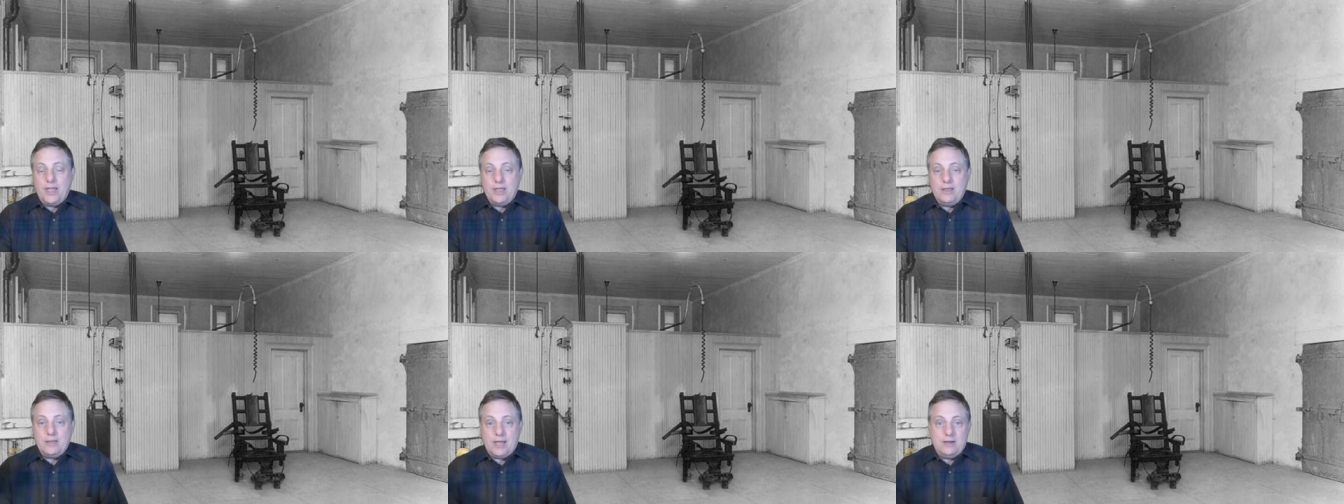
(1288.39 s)

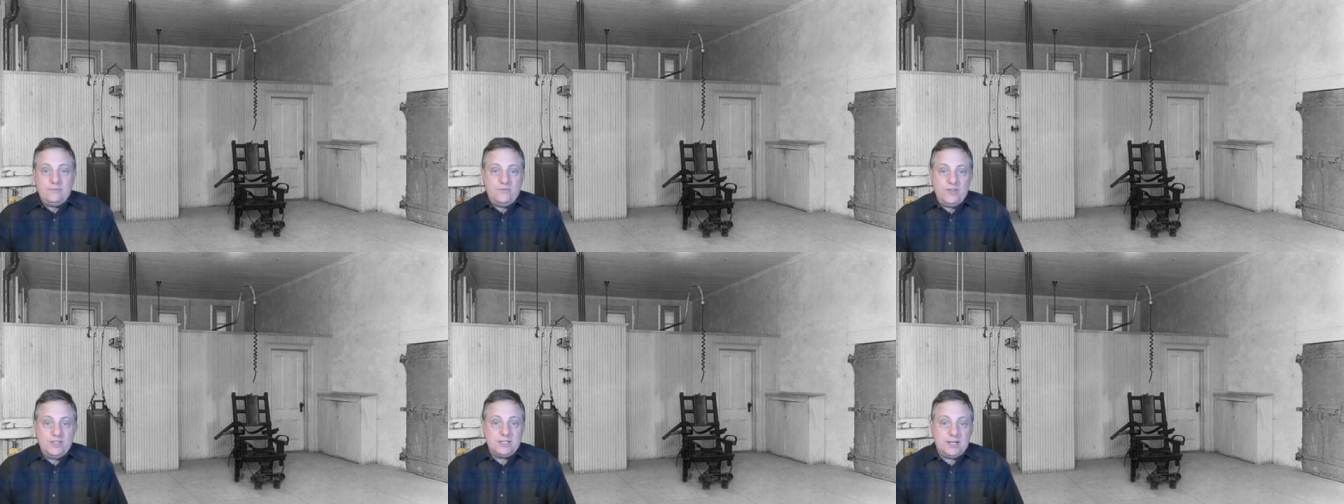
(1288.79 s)
they
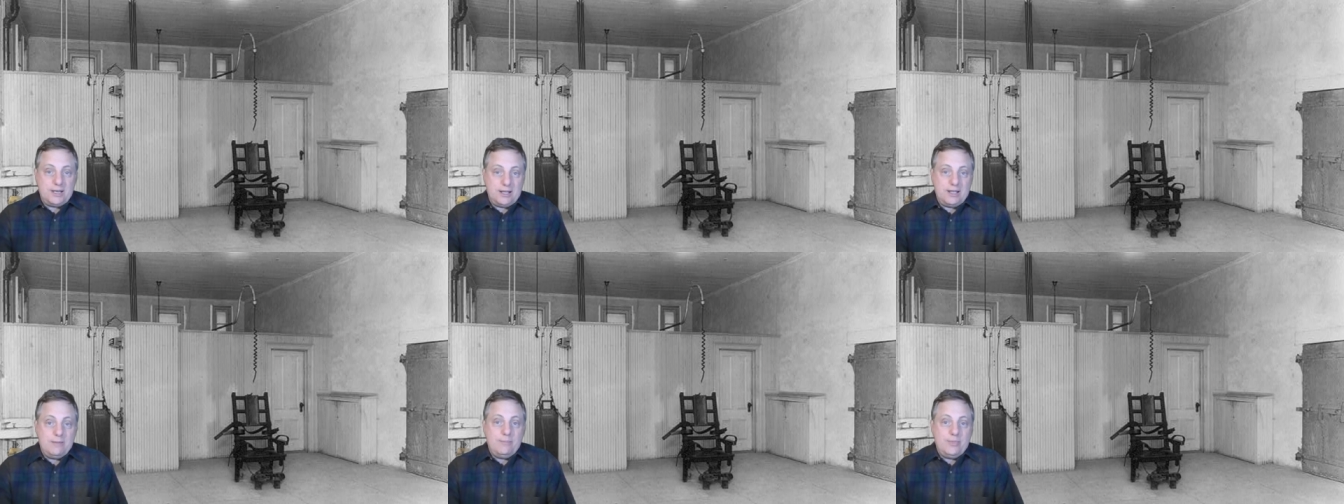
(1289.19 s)
had visited
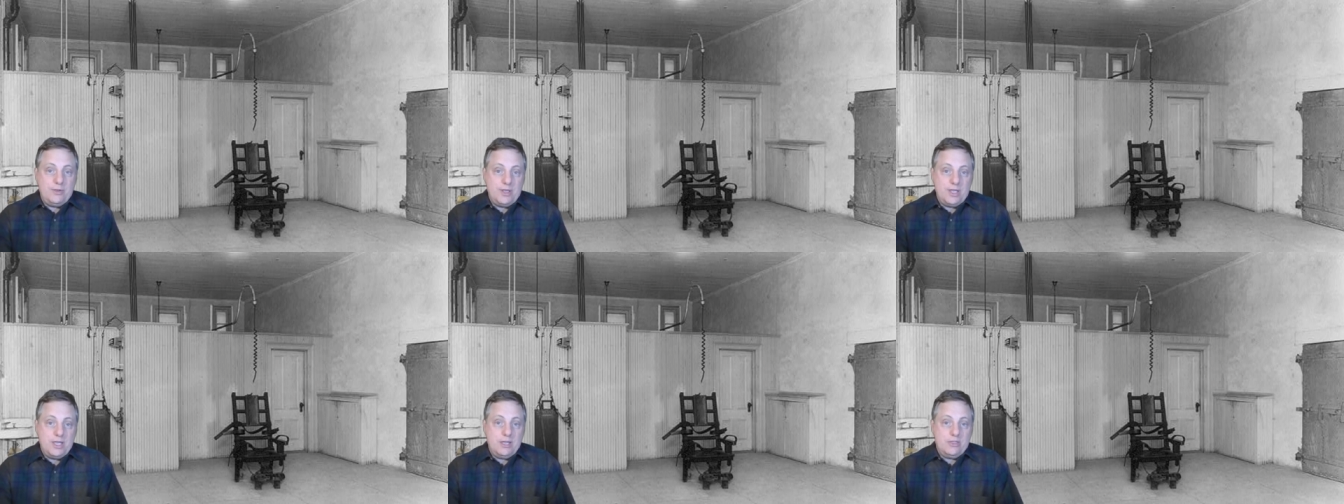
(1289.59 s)
him
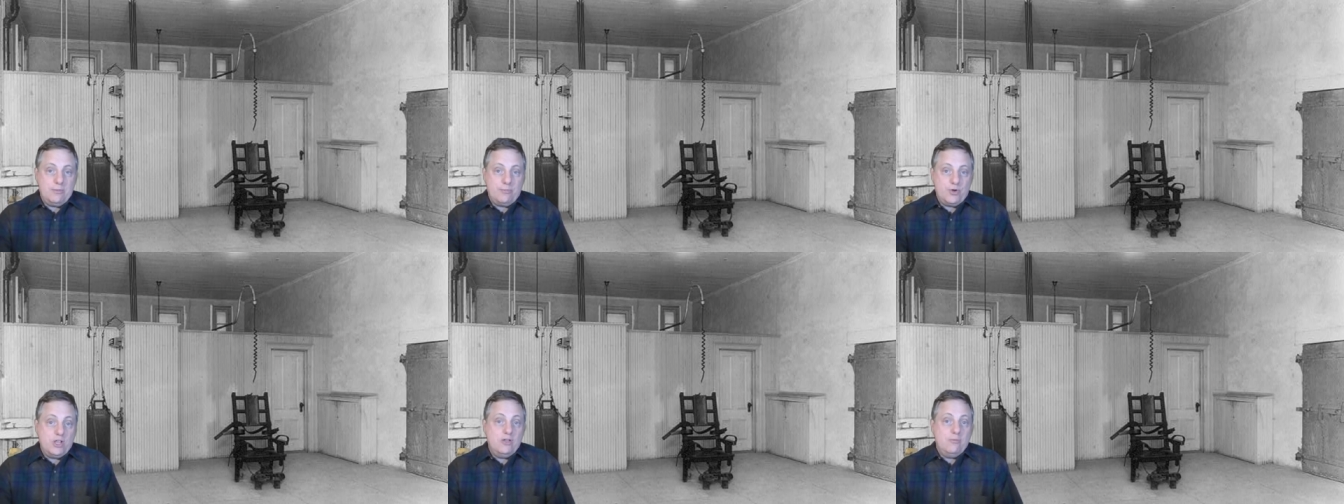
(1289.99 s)
the, the
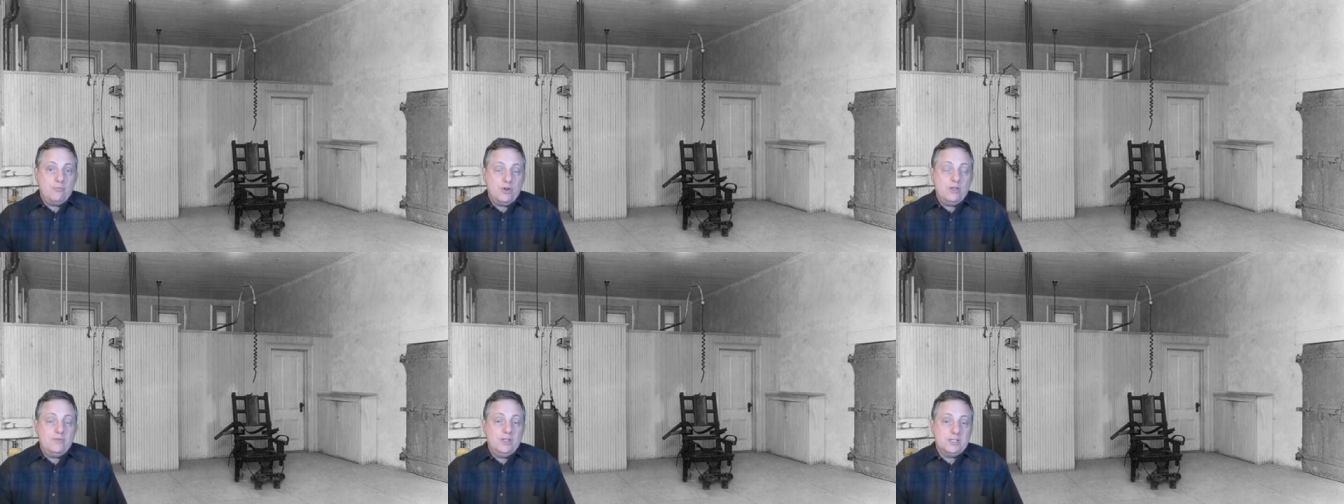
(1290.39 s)
pre
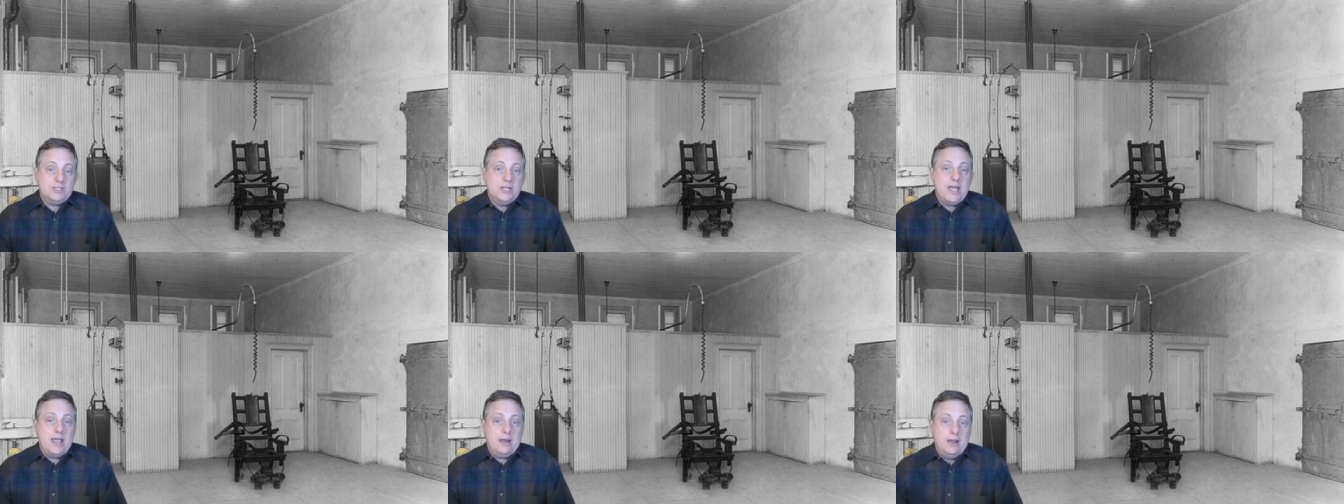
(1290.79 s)
previous
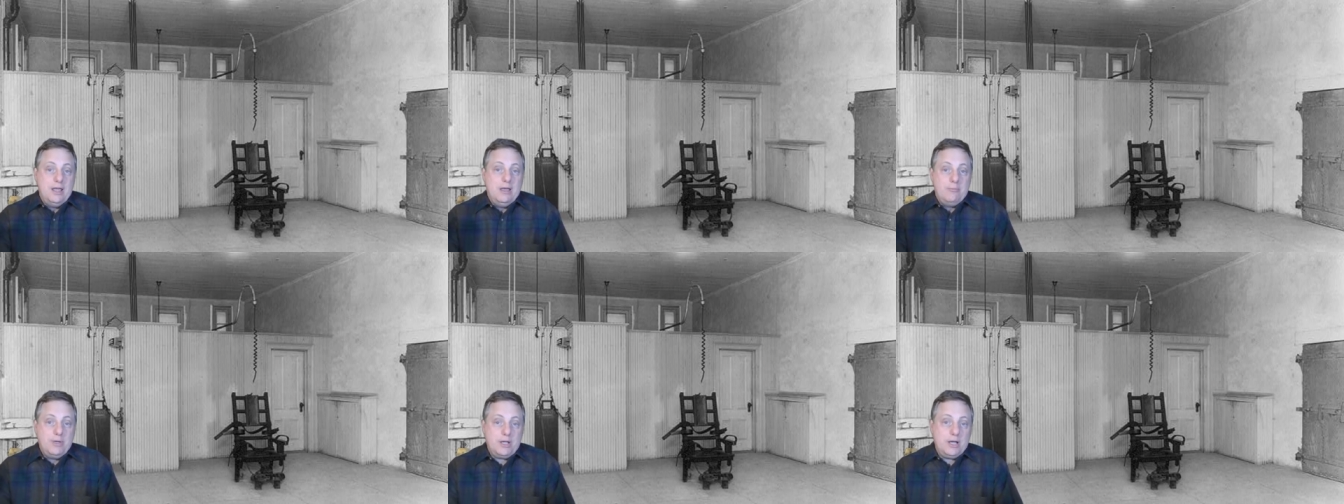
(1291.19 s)
night
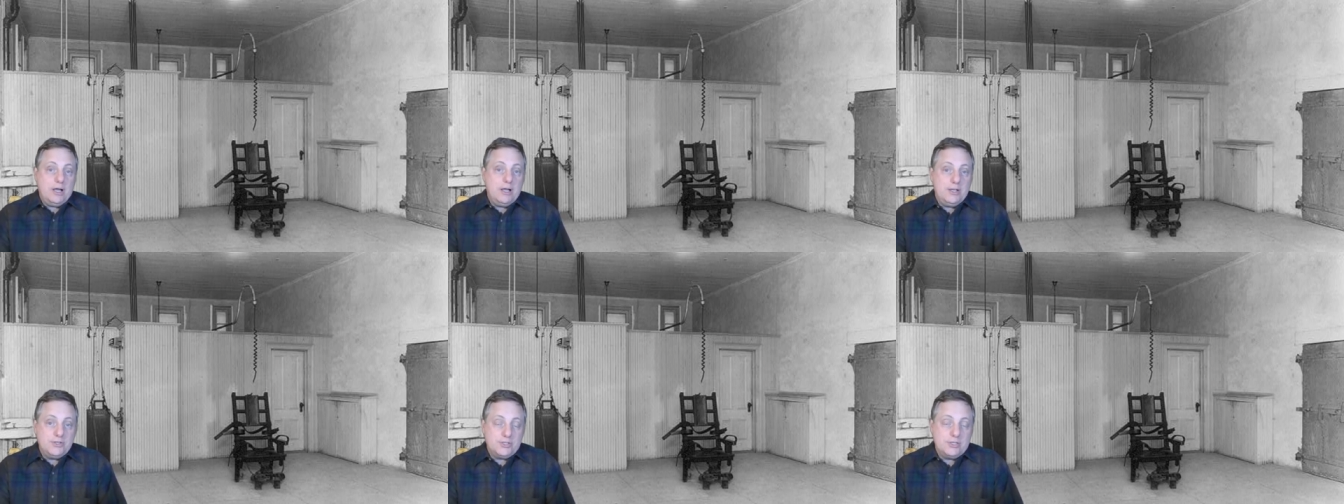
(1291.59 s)

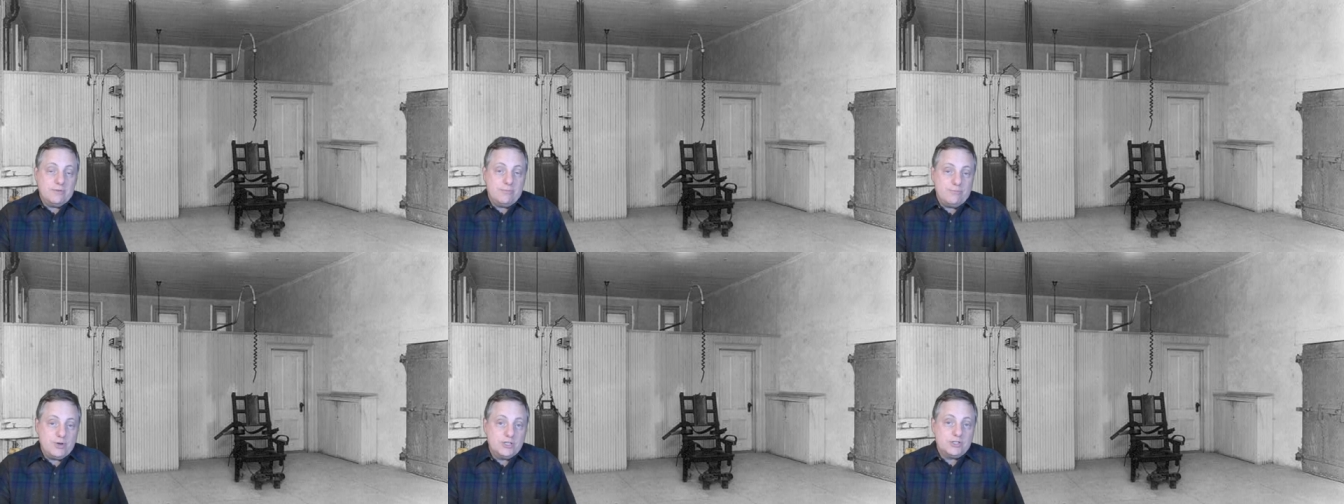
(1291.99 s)
because the
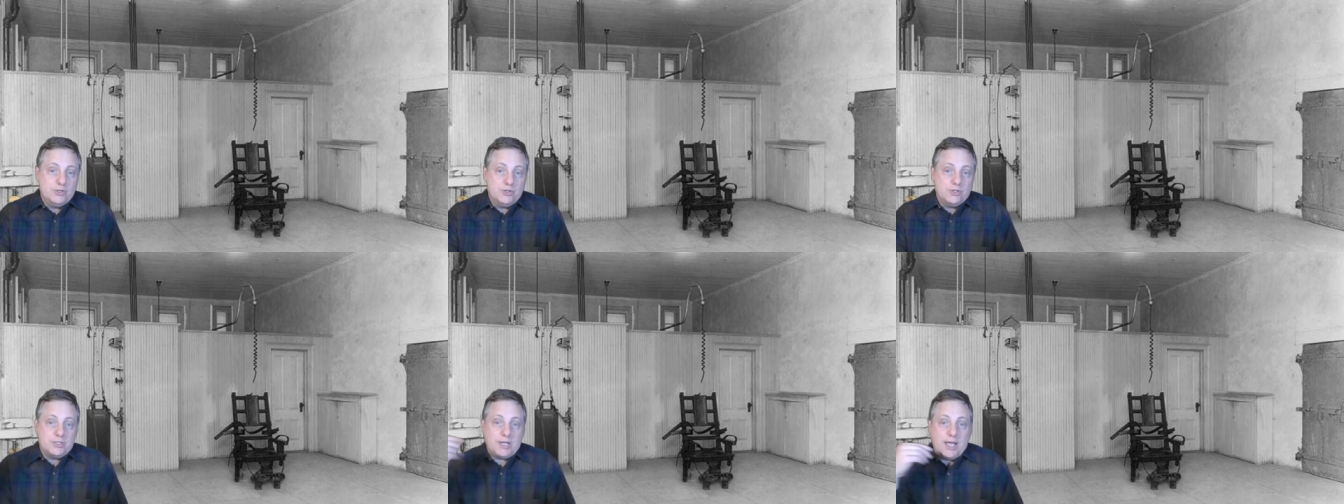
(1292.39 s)

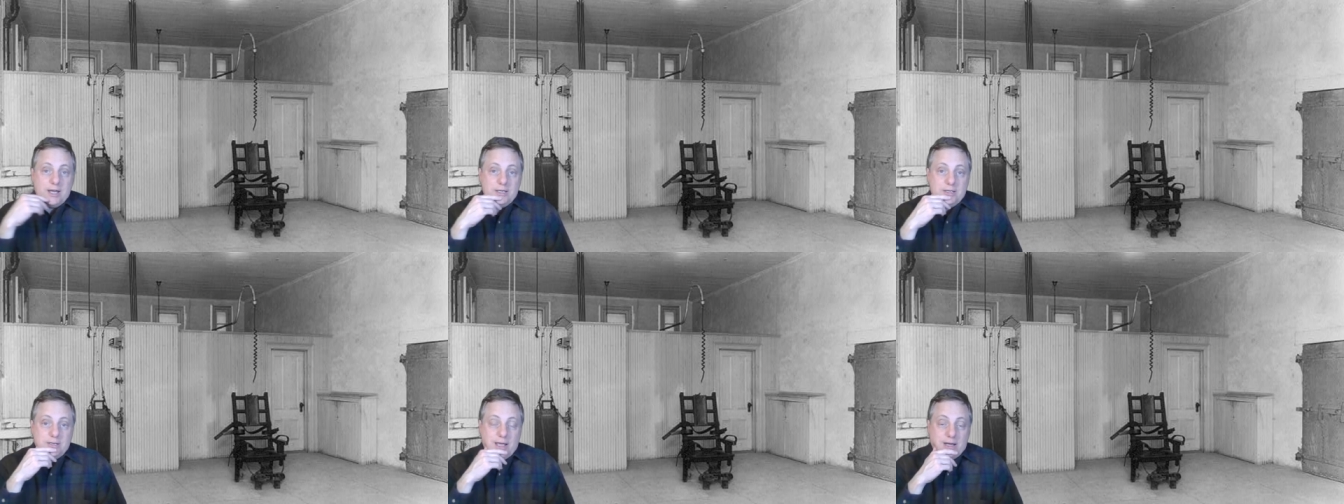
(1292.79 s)
prisoners had,